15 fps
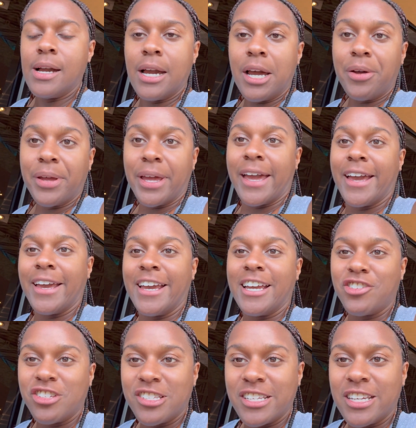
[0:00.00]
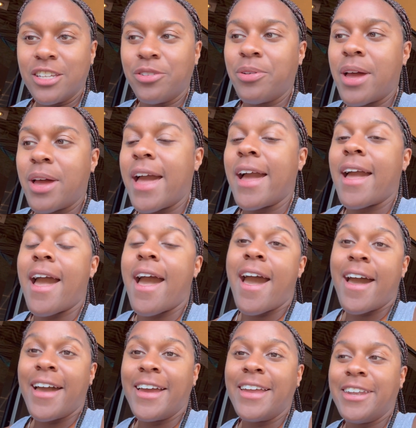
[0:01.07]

Okay, interesting little hack. I